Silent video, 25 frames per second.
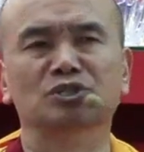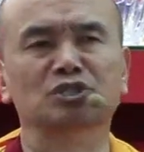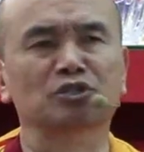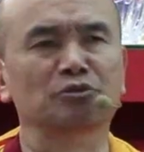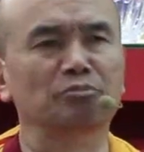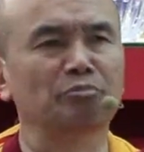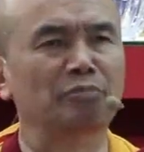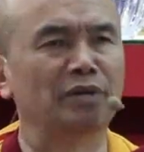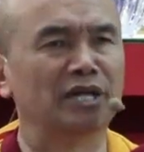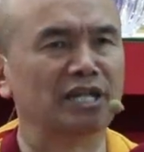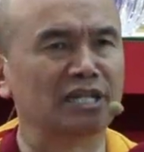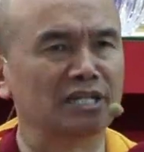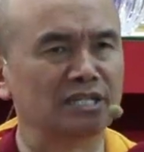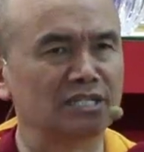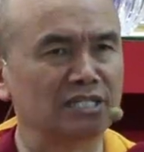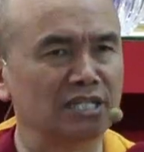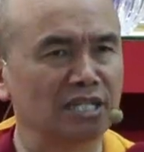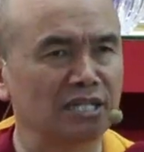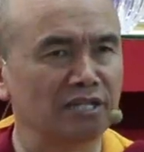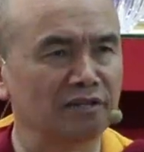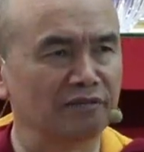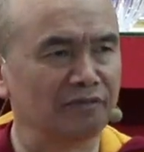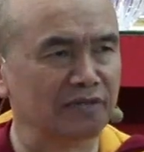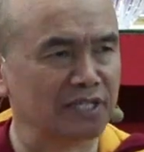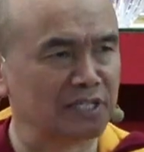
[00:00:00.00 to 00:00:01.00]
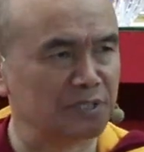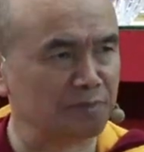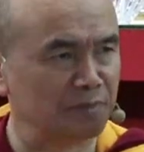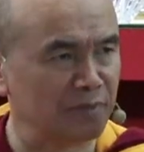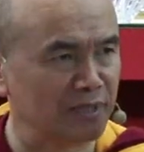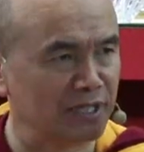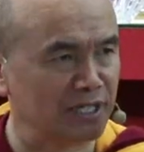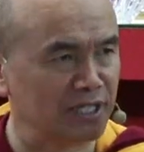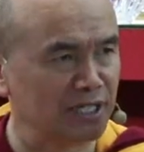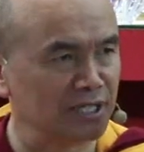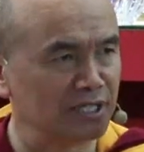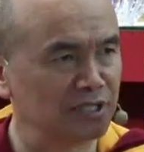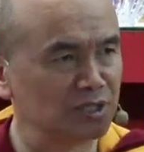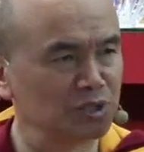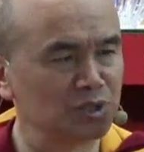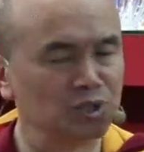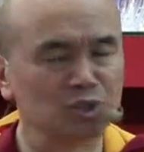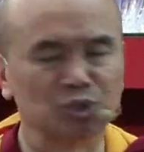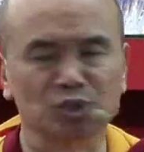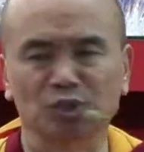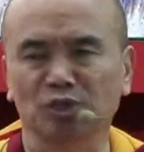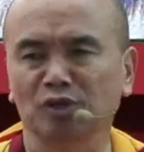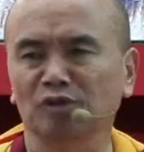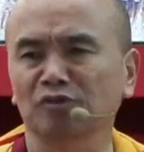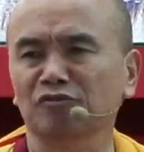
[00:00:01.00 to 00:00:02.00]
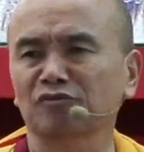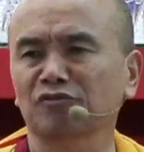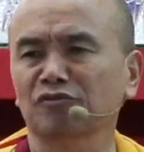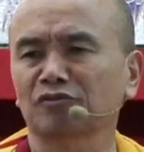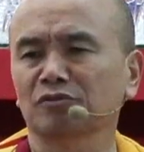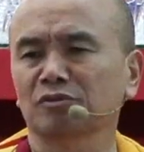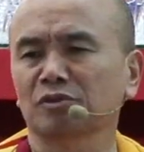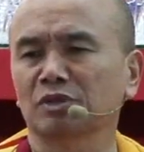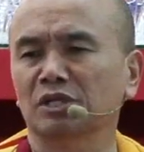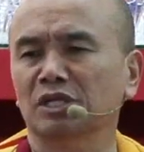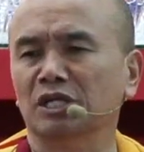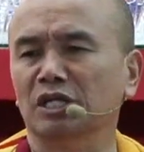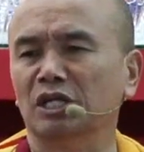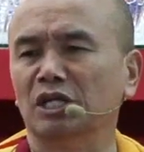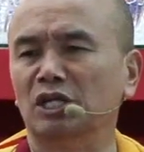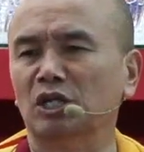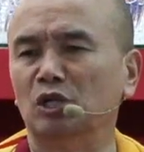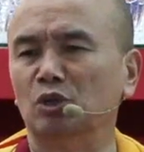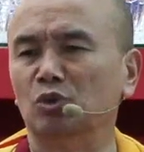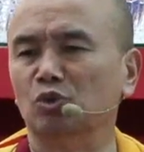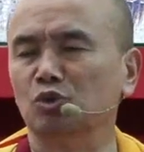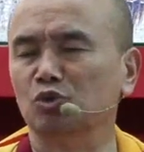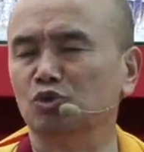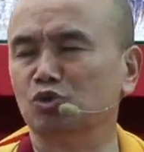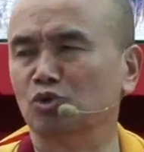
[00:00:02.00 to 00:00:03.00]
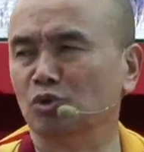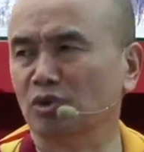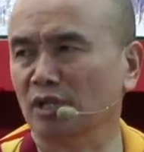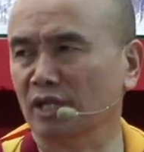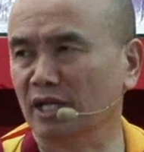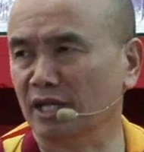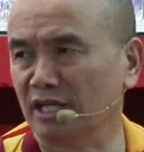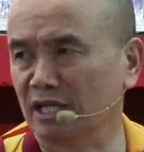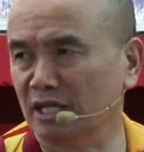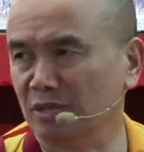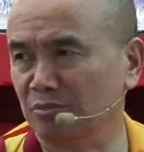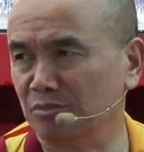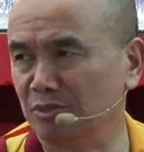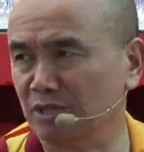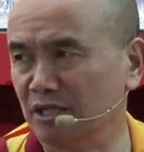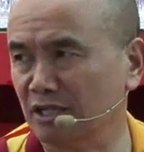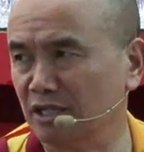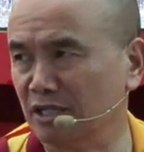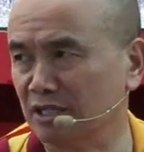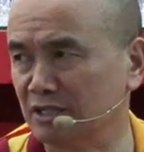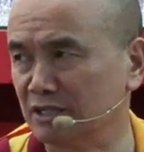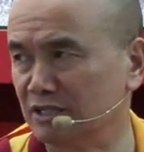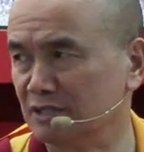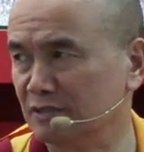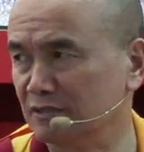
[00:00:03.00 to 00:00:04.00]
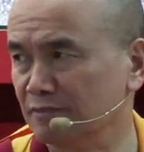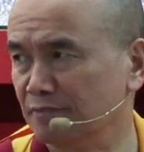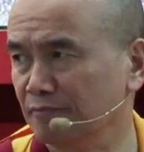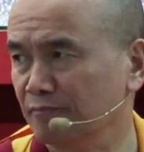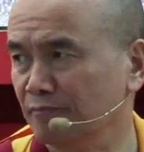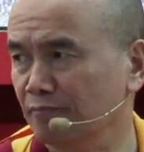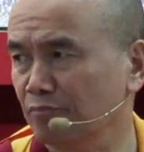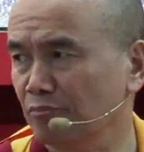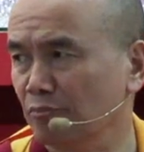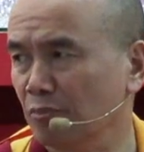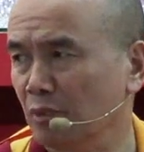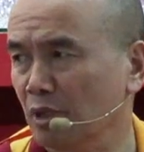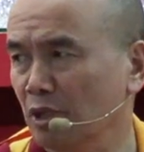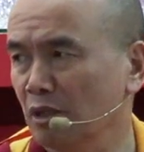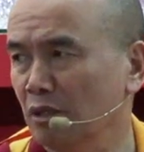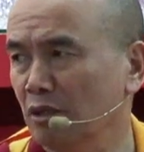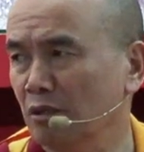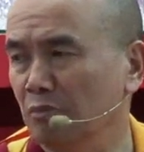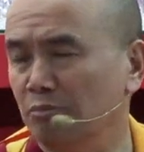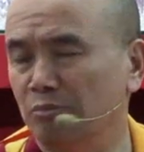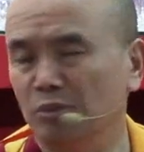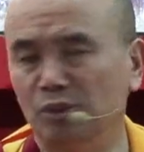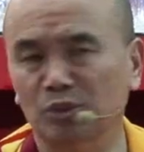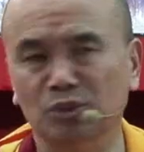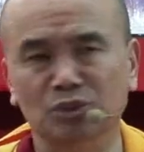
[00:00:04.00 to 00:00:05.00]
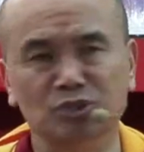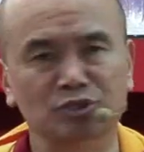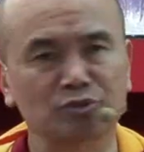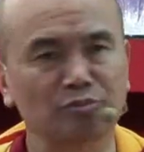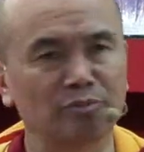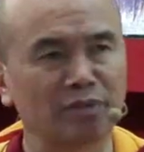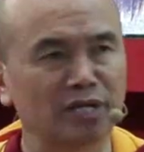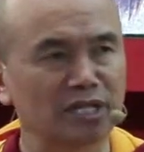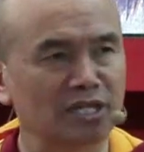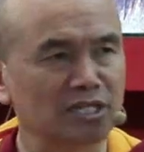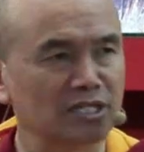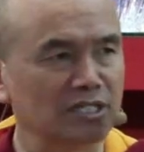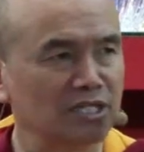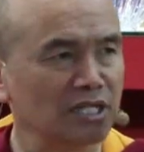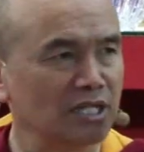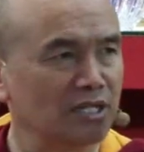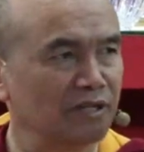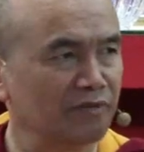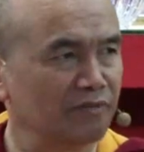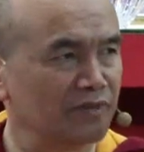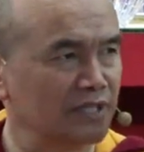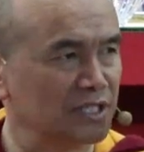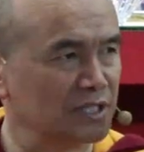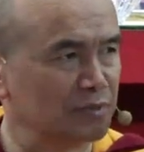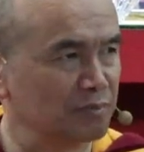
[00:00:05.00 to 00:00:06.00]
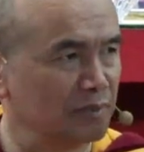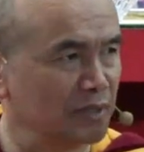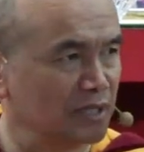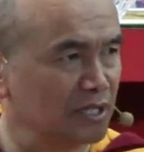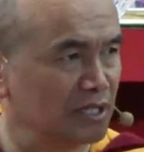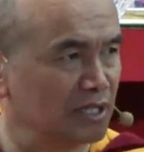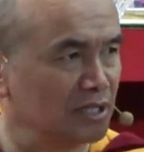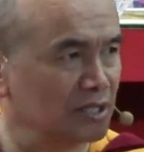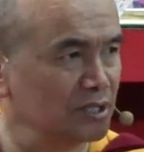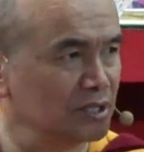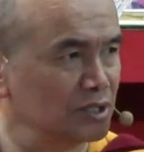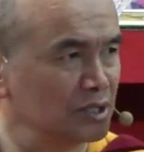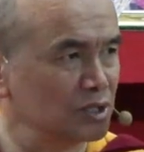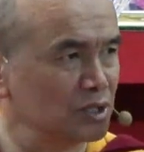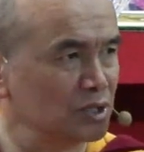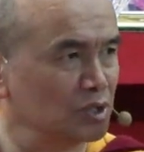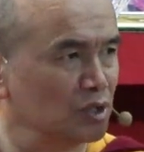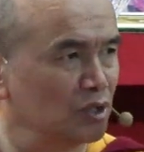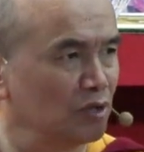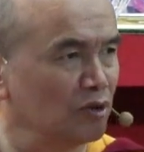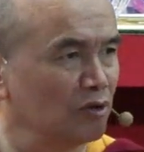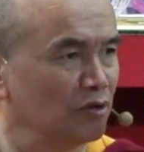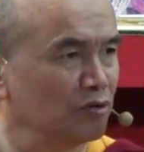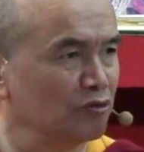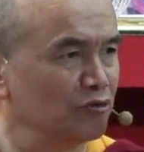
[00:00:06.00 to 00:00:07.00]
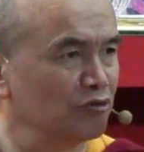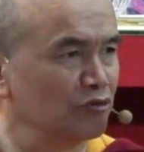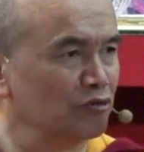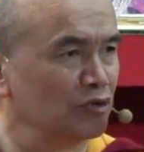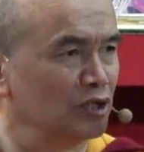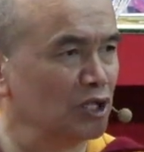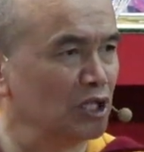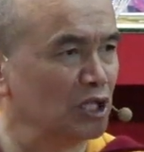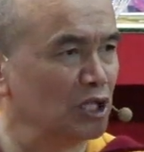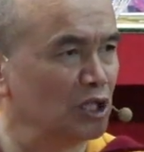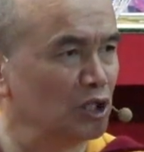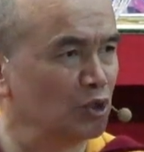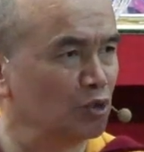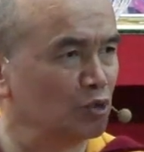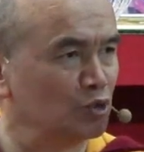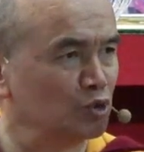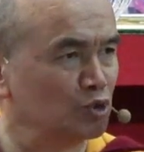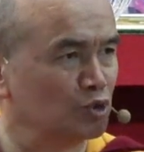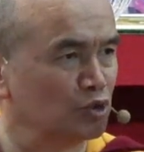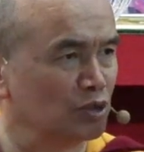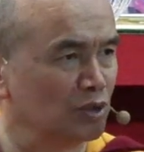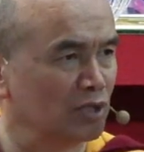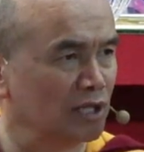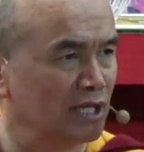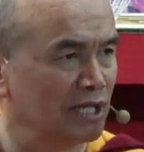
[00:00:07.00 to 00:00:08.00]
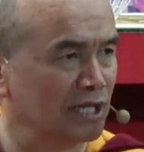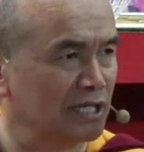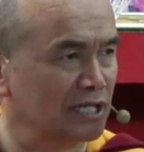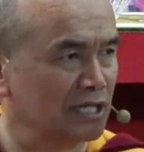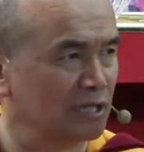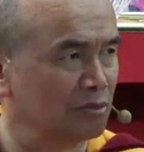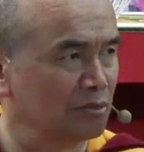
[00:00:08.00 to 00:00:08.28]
meditative experience of illusion like emptiness. Post meditative experience of illusion like